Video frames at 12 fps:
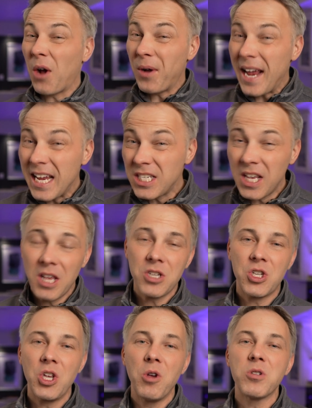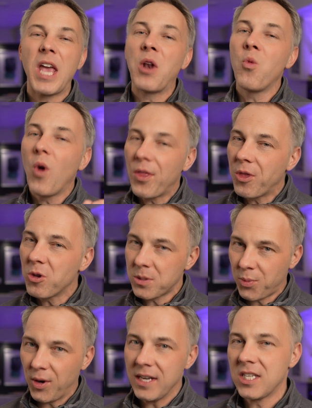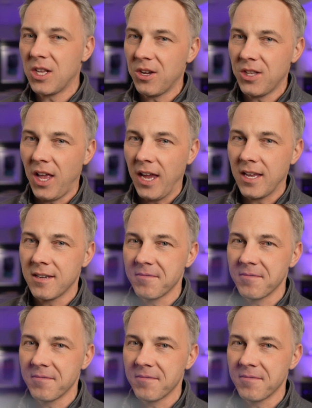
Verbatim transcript: how easy it is to use, and what those prints look like.